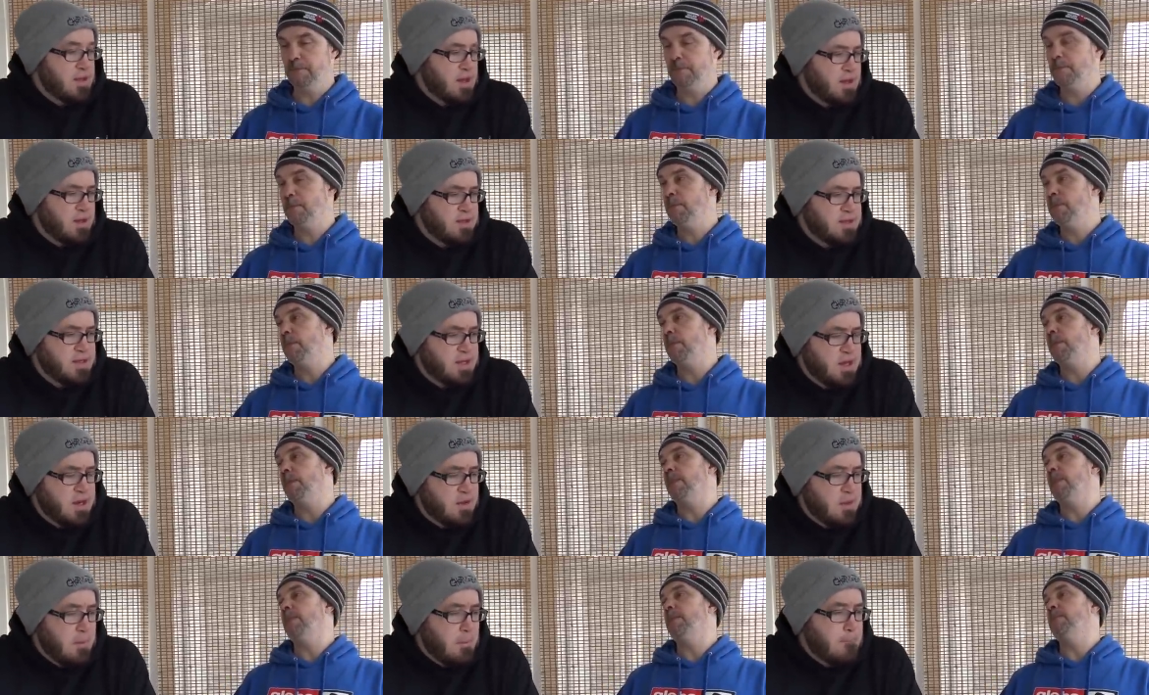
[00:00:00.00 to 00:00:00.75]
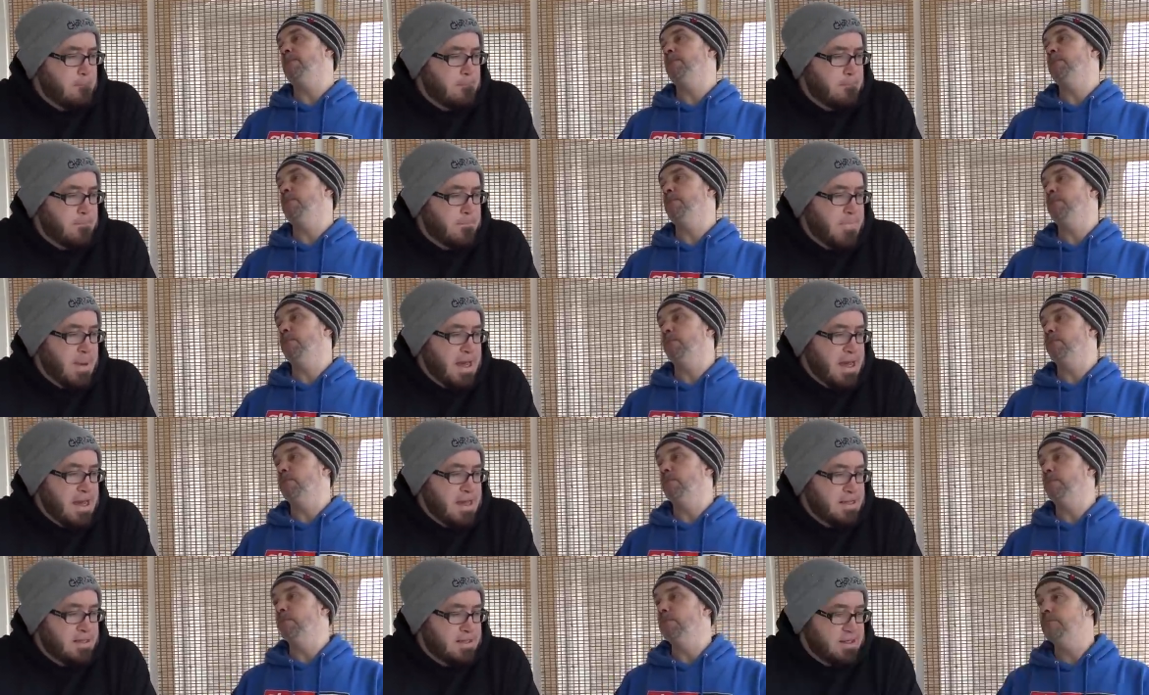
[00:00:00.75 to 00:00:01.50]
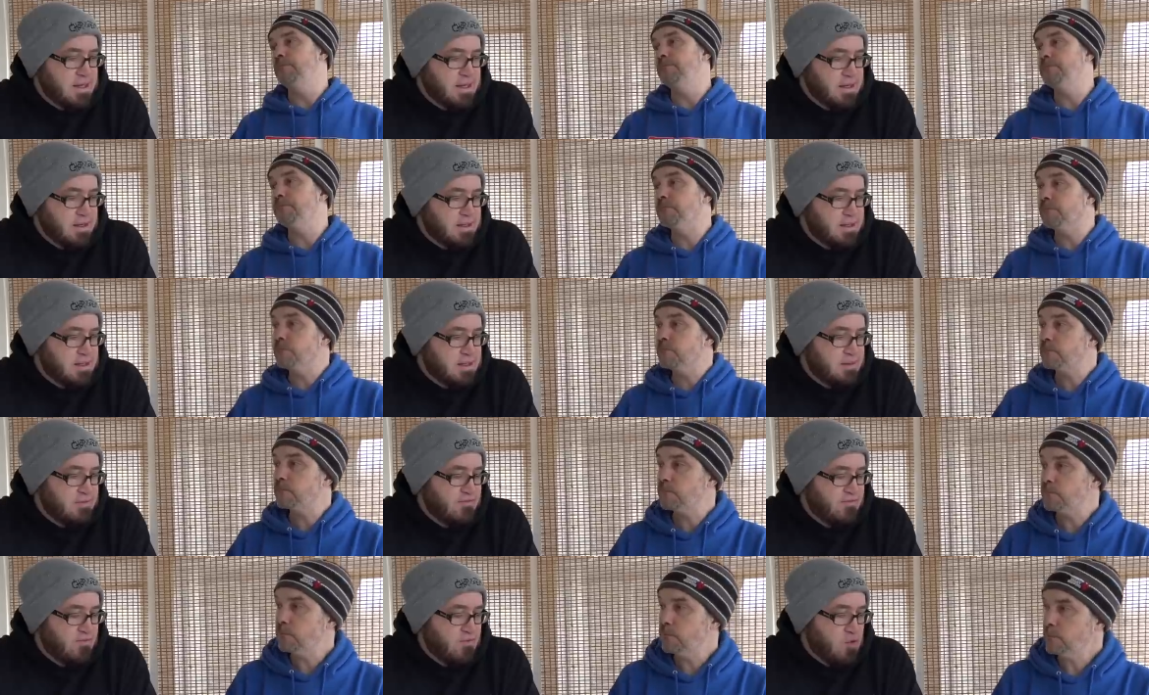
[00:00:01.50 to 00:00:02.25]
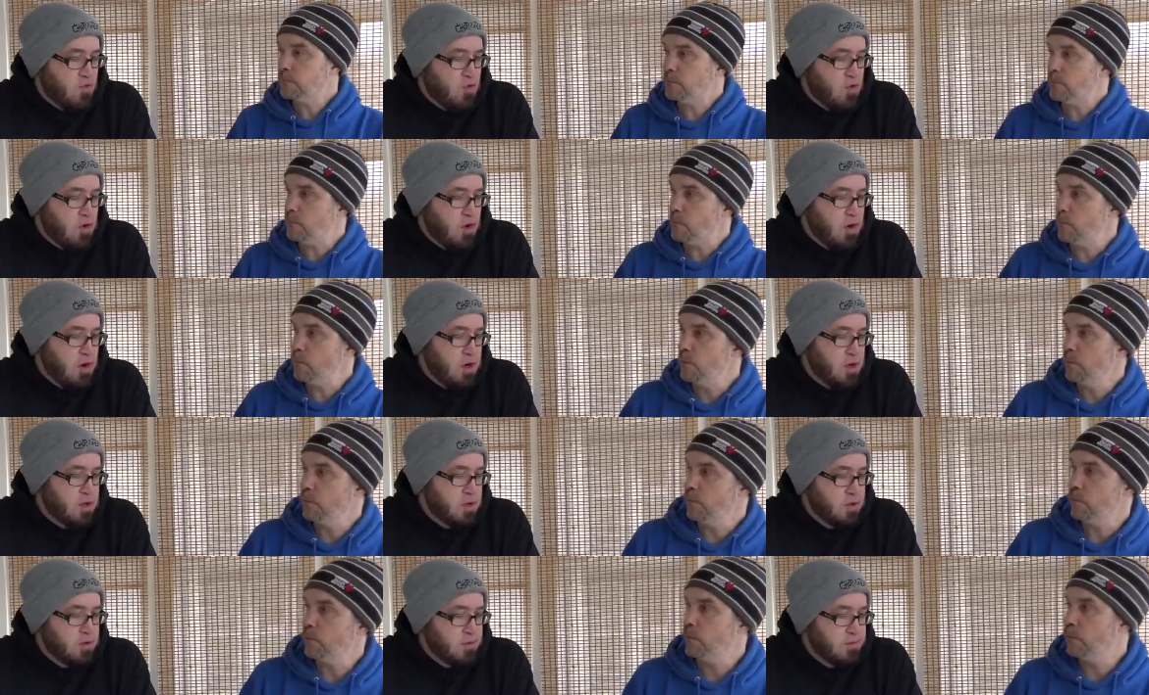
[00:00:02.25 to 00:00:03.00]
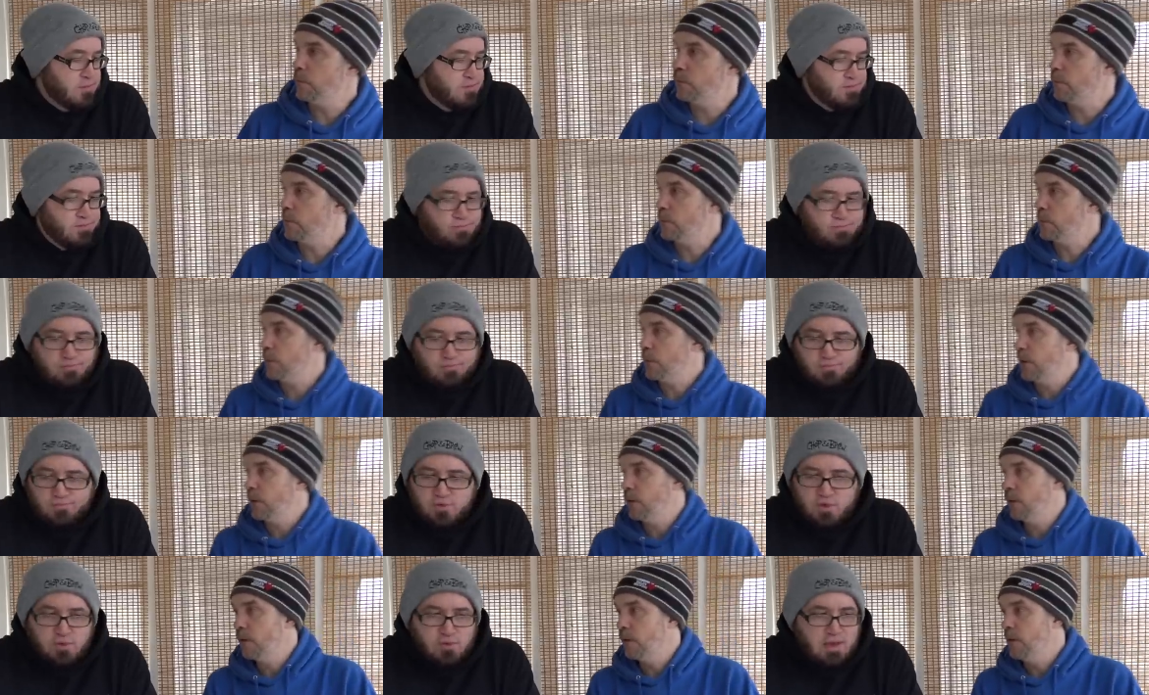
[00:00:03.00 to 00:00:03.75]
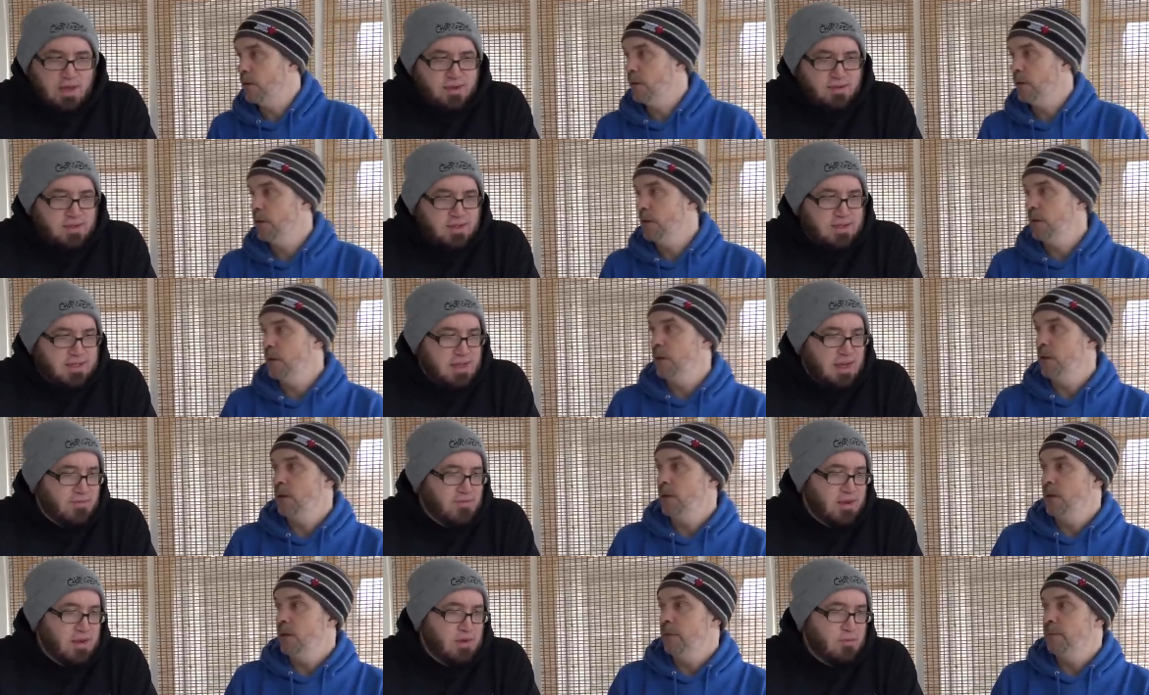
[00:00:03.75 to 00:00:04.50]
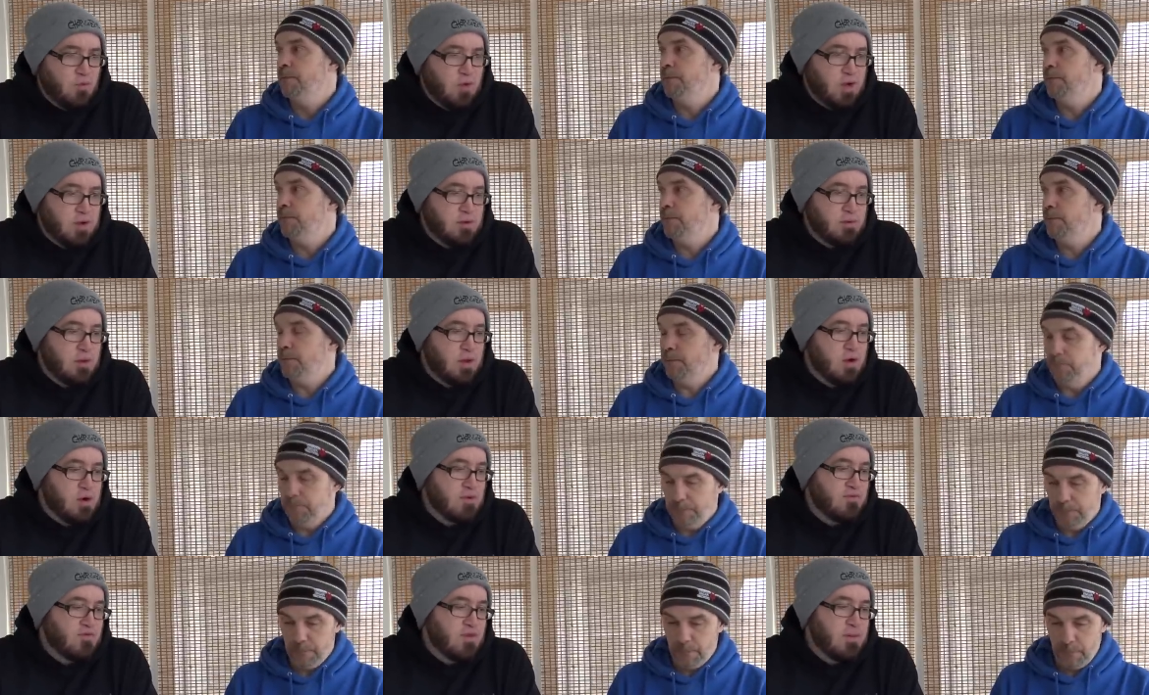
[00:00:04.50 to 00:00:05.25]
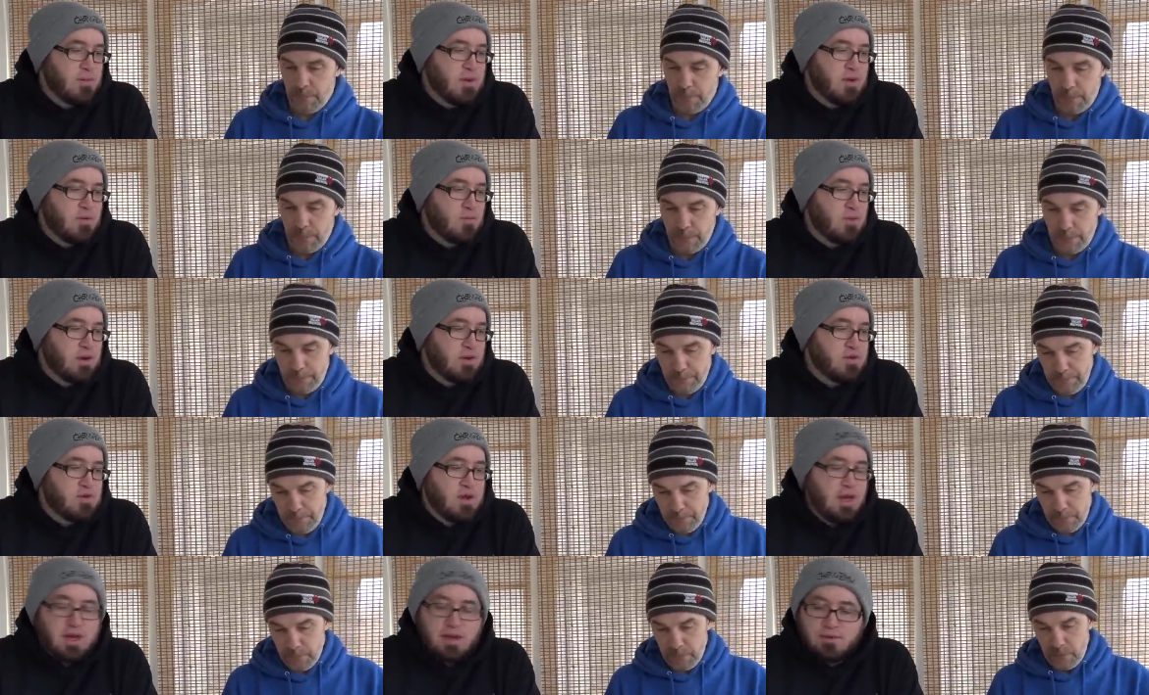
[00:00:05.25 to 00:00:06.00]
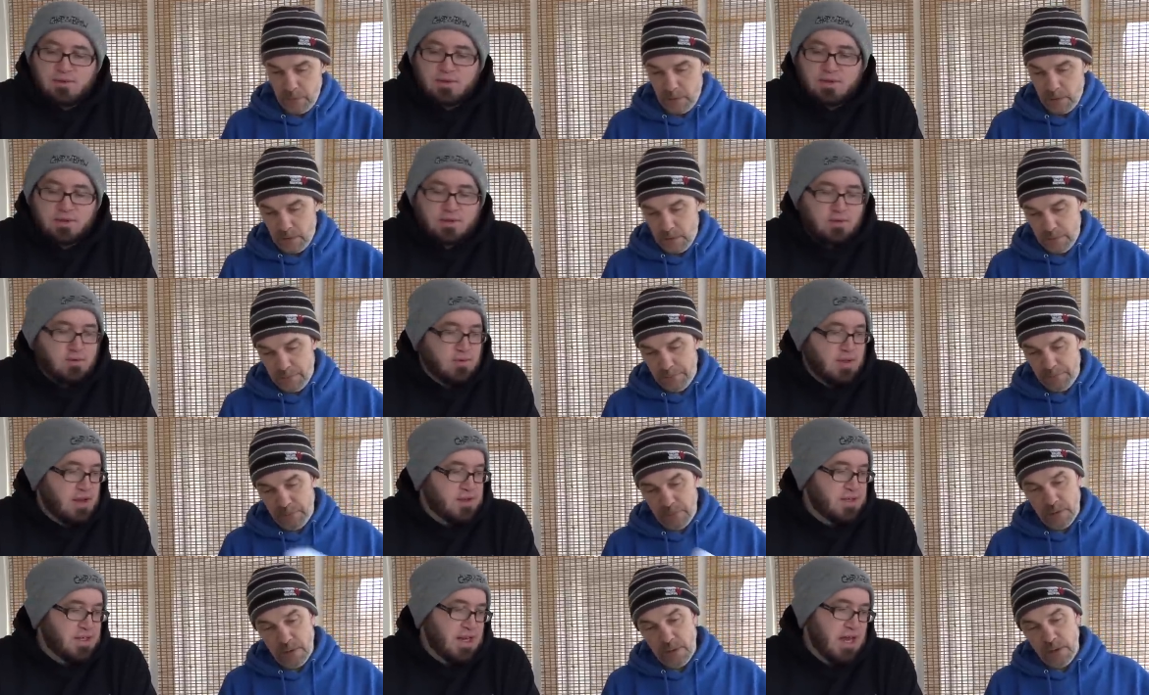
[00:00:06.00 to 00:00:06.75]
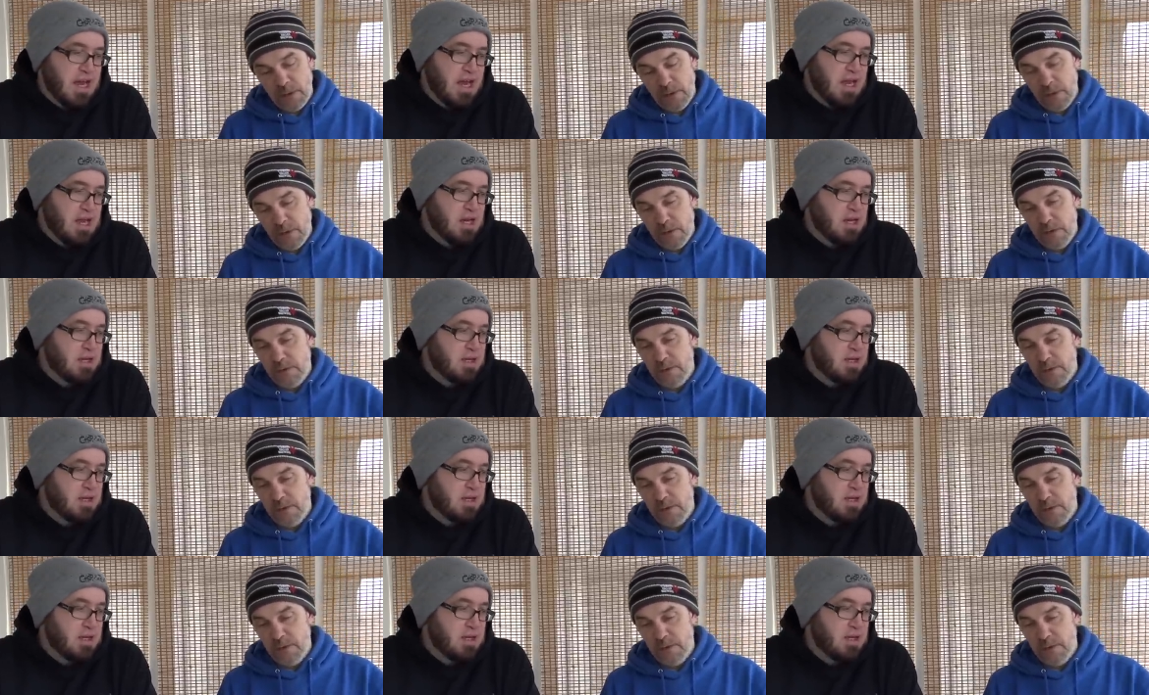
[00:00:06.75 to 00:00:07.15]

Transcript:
Speaker 1: tell us kind of the basics for 2007 and what you learned from it and what changed to 2008.